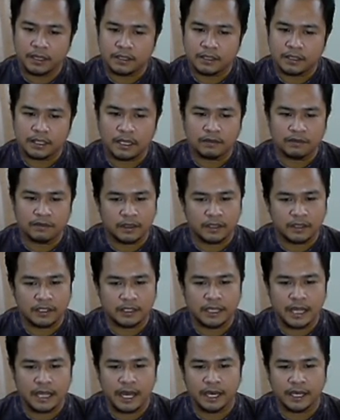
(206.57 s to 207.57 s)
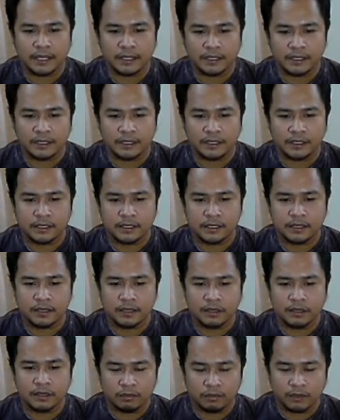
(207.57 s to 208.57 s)
several sides
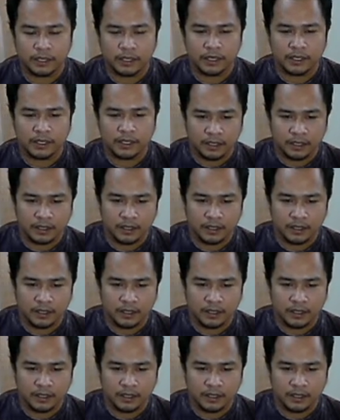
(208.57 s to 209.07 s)
with